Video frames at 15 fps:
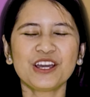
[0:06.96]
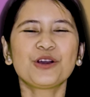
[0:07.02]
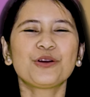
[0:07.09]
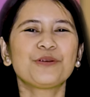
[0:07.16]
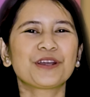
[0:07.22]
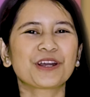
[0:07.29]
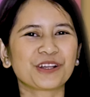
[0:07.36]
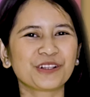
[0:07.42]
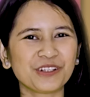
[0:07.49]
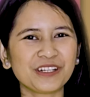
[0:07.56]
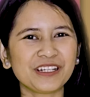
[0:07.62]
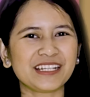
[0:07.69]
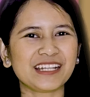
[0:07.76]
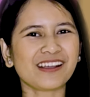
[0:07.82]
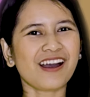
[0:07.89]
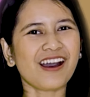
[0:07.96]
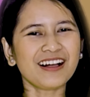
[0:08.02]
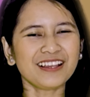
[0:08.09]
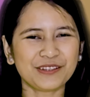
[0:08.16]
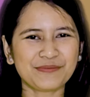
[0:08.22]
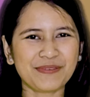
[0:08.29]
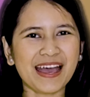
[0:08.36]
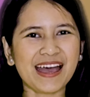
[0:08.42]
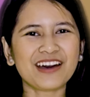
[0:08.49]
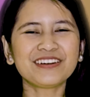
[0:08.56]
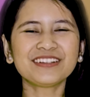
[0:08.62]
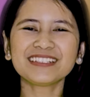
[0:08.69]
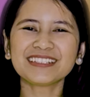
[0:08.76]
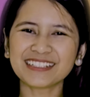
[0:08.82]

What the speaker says: we are learning all about